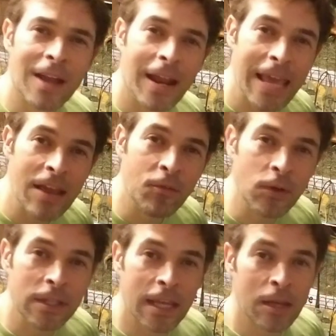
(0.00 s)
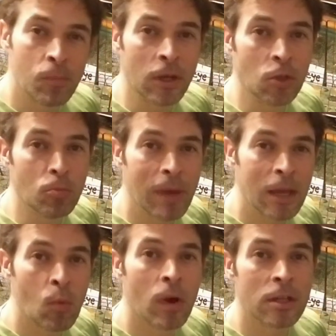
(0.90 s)
not every day, but you
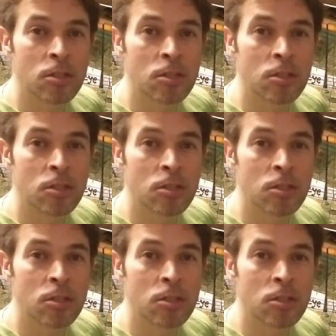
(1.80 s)
may want